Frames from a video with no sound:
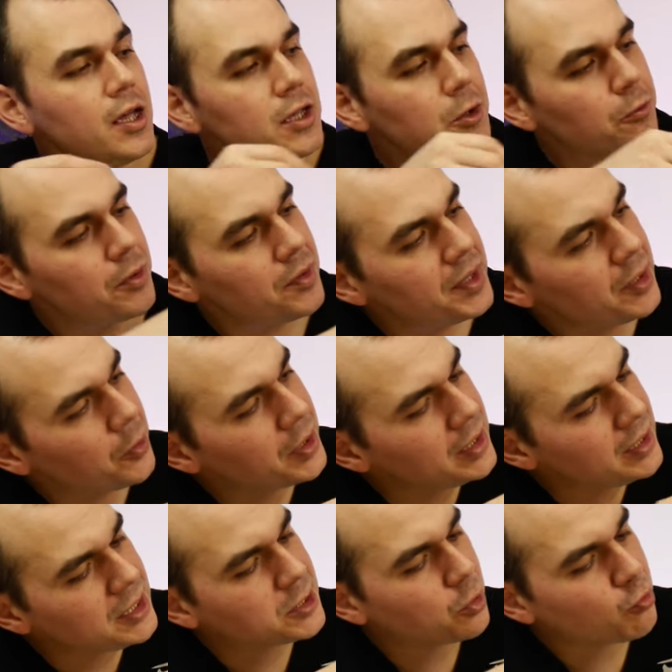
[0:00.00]
You really only
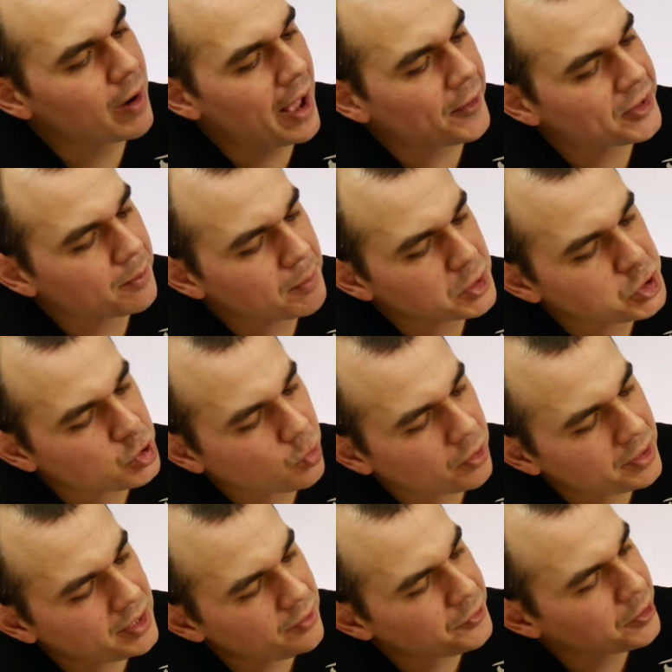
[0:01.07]
need to route the
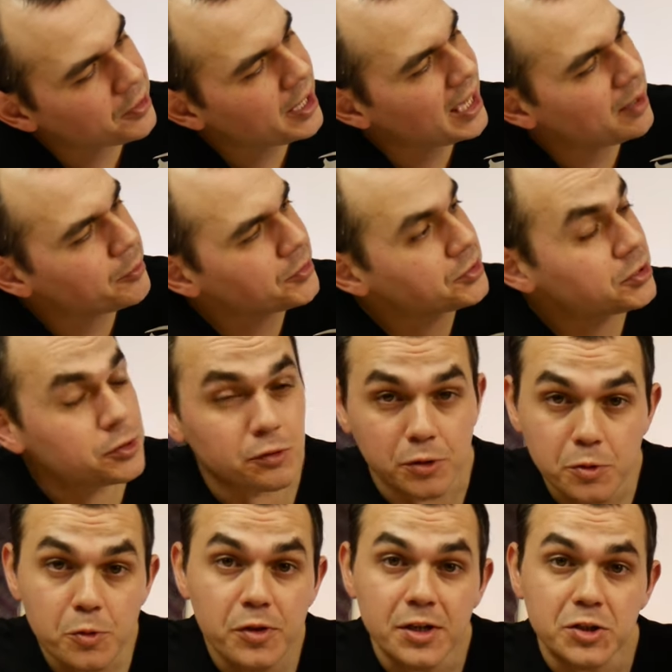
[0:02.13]
majority of your cables
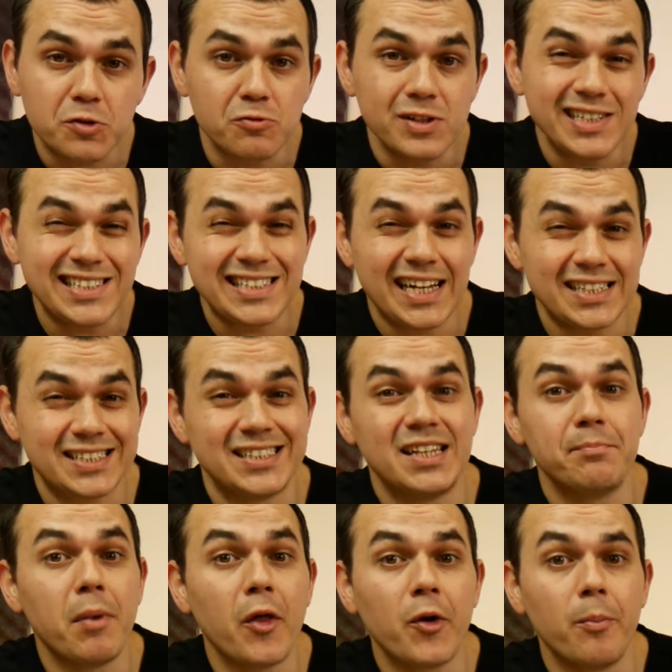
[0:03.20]
through this recess in
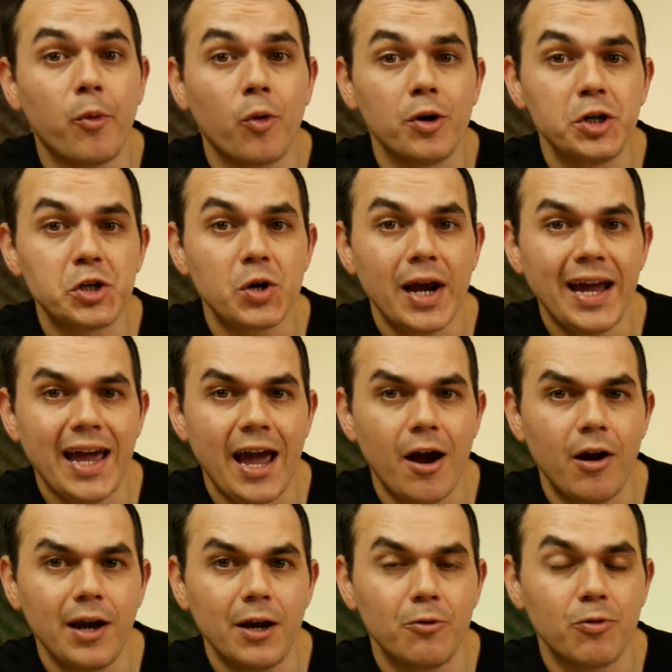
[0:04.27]
the motherboard tray
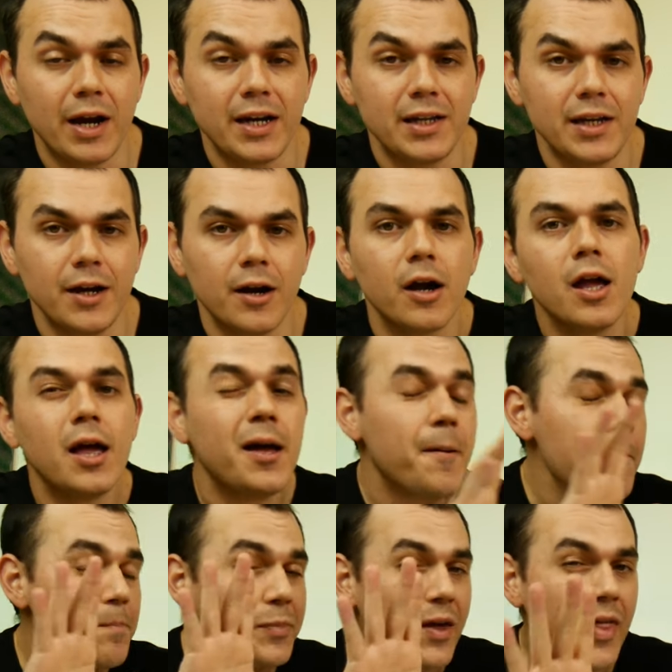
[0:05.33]
area right here.
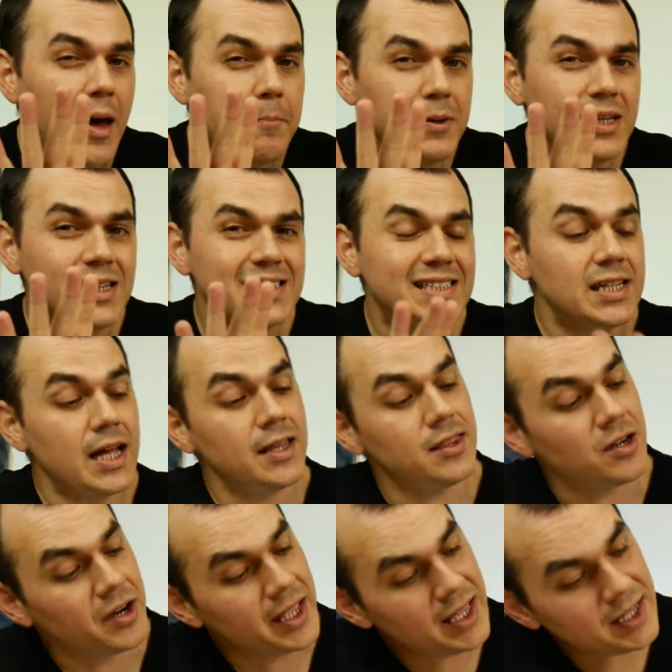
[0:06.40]
Now that being said,
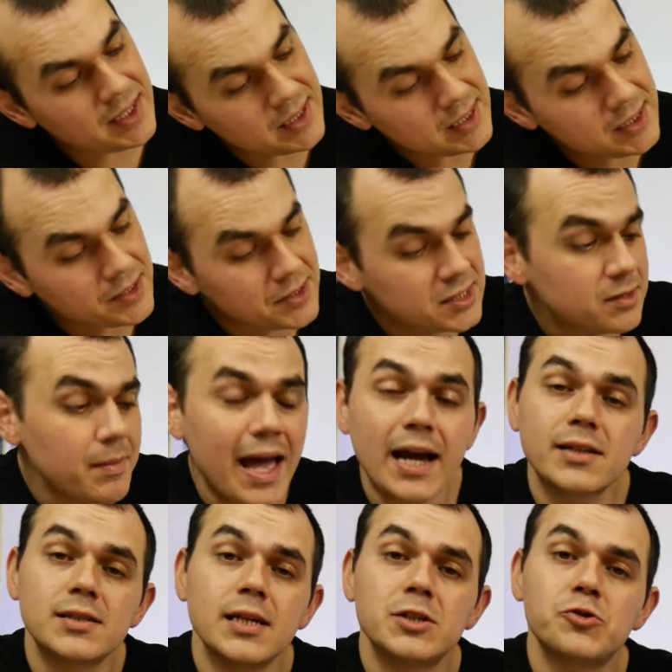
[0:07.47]
there is still some
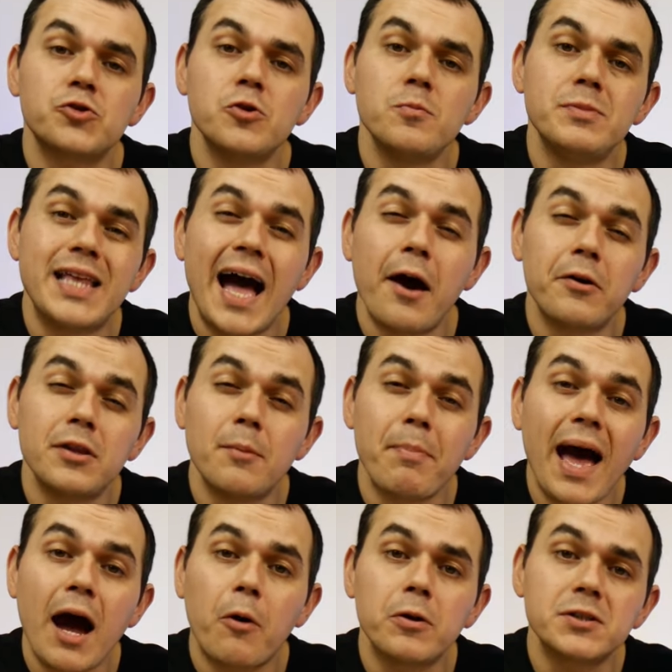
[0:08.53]
excess room down in the
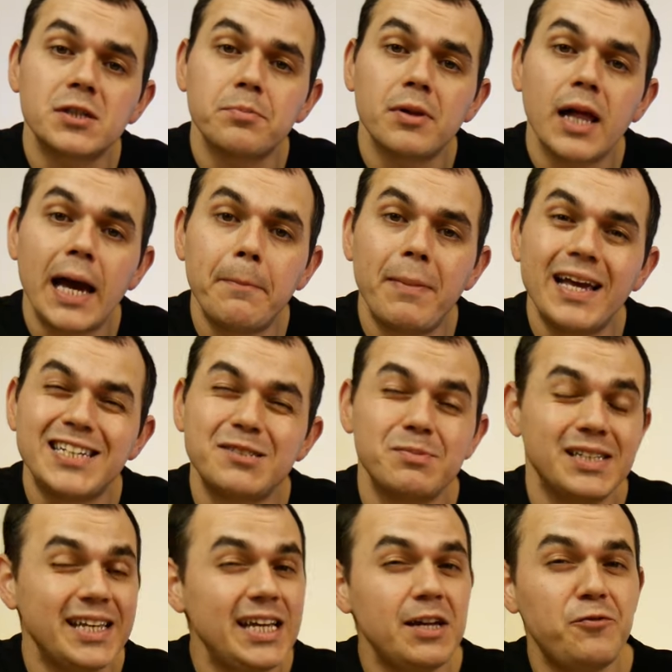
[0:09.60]
power supply
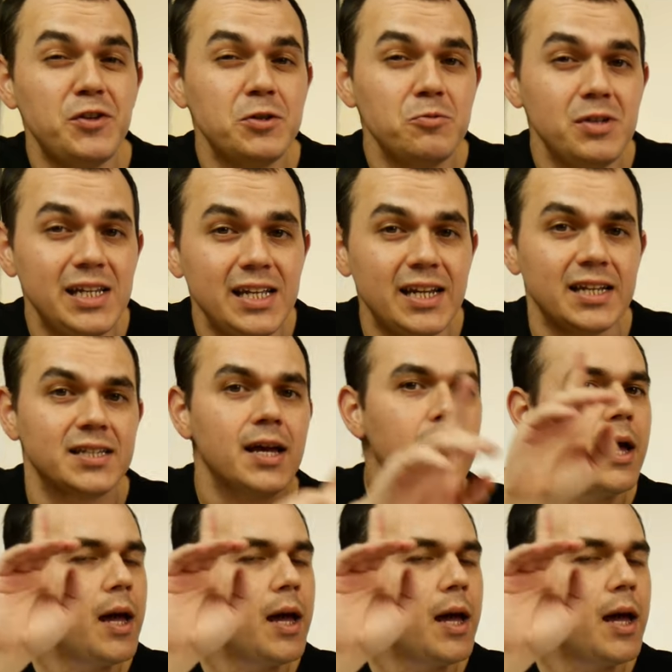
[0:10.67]
basement if you need it,